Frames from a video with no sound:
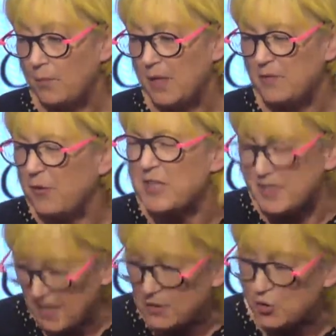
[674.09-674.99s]
it's very
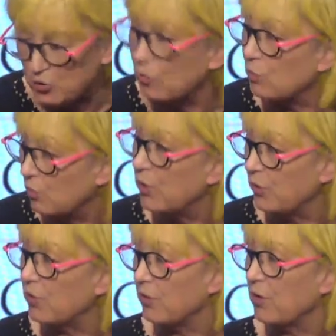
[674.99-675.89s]
sensual
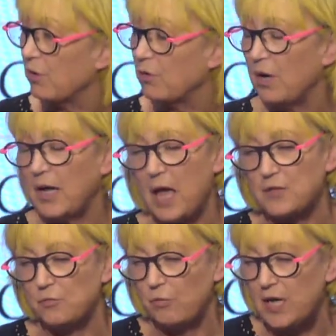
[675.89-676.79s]
her, her account
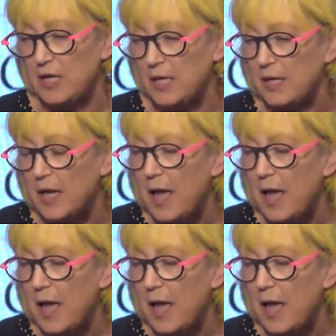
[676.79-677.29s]
of reading